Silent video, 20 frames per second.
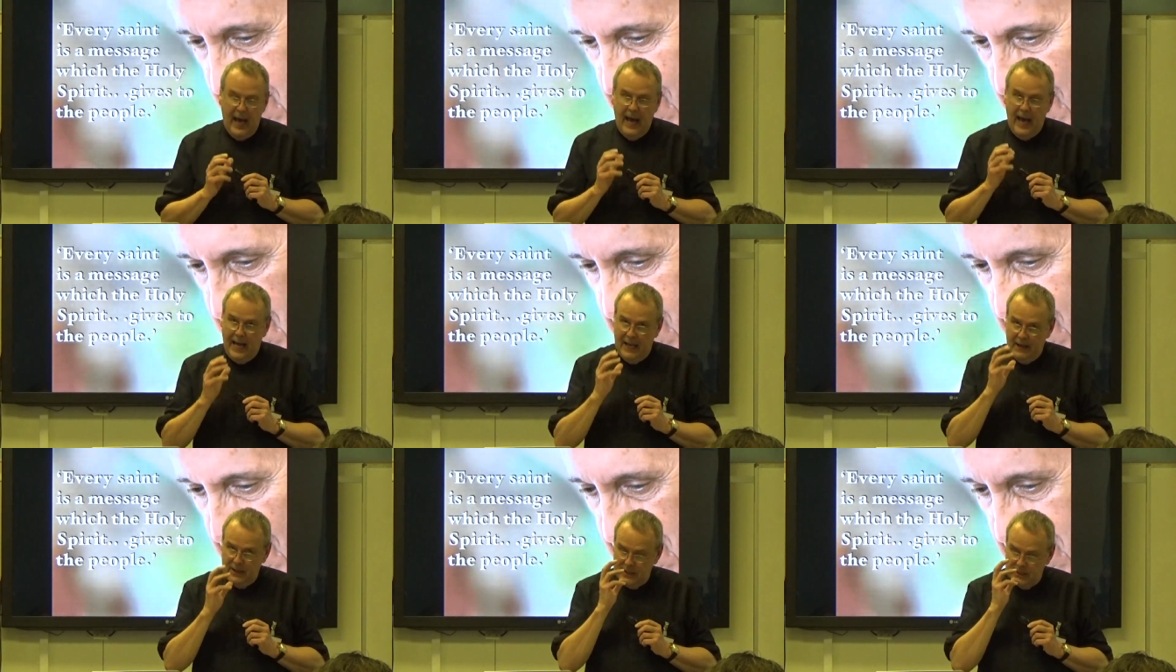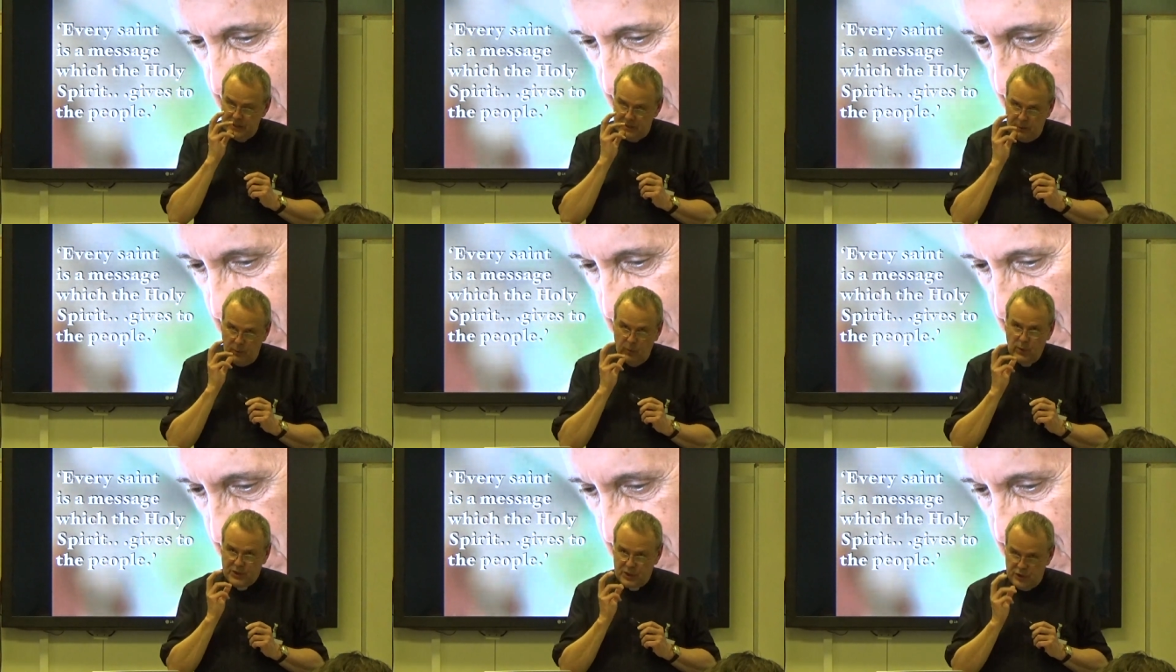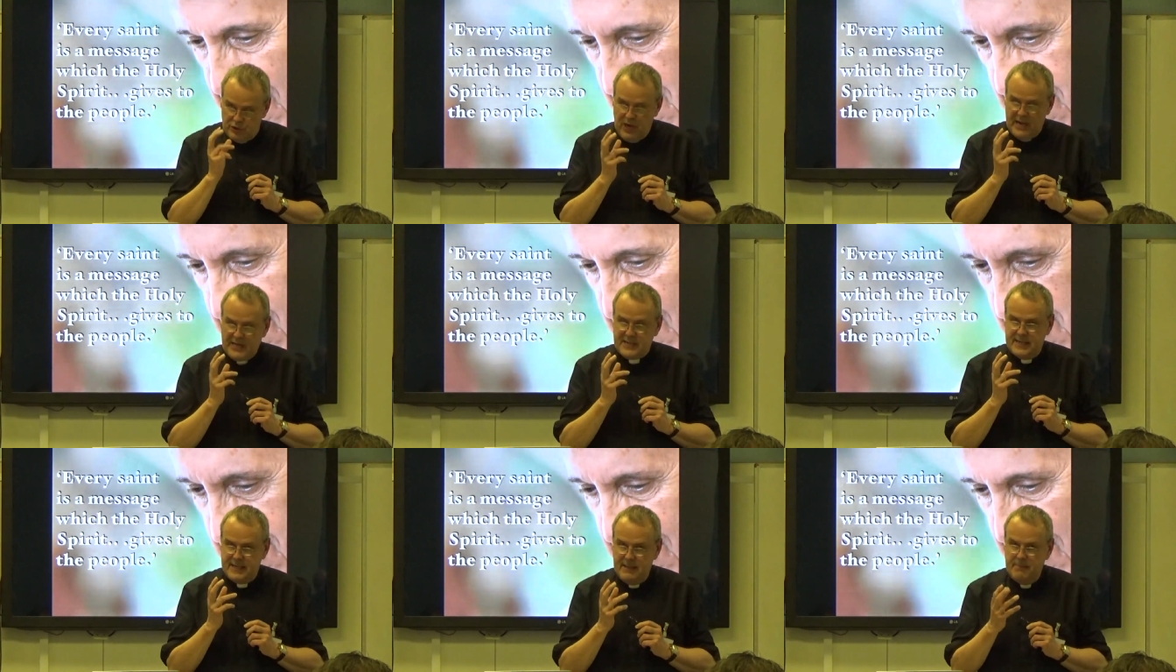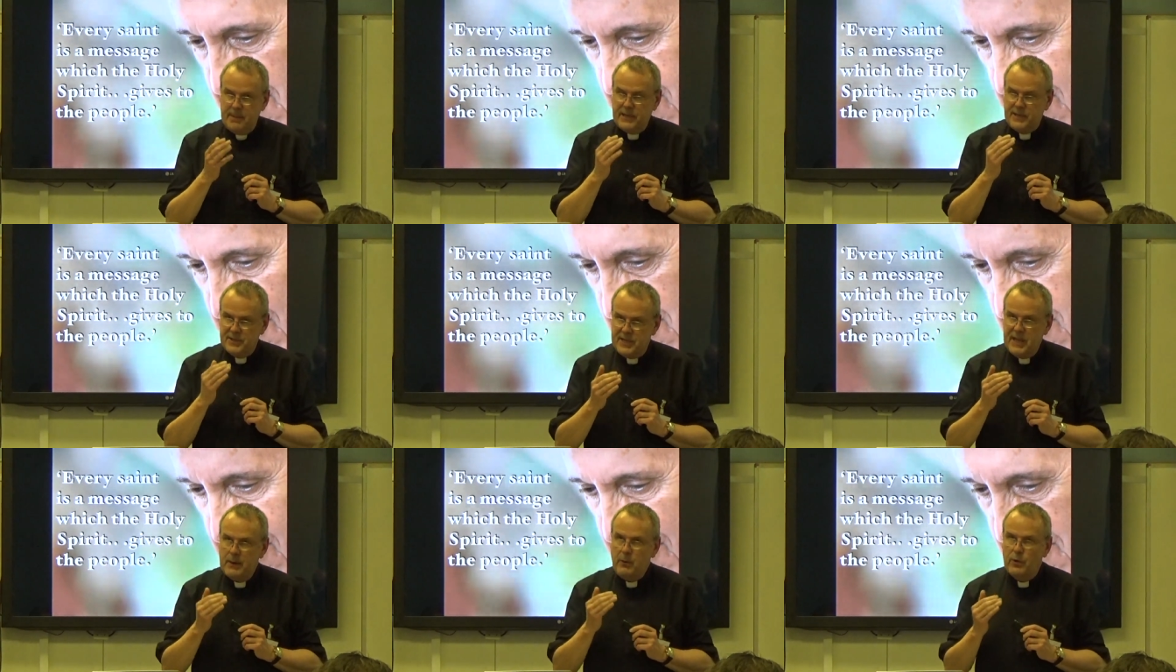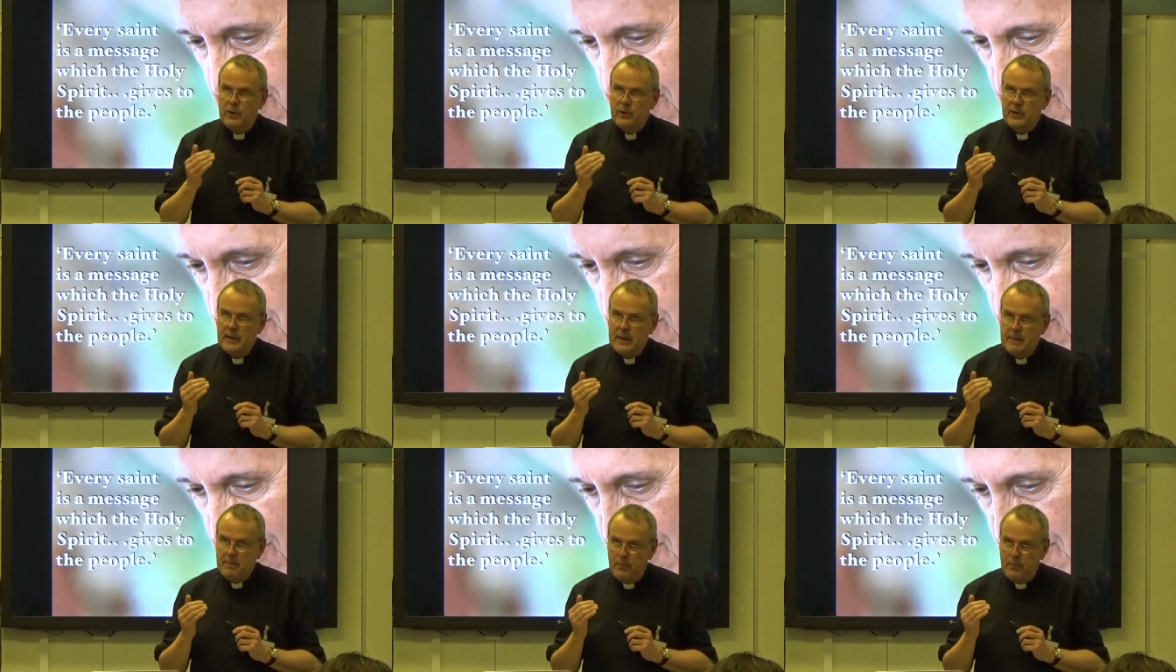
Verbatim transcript: and which attracted him because they were an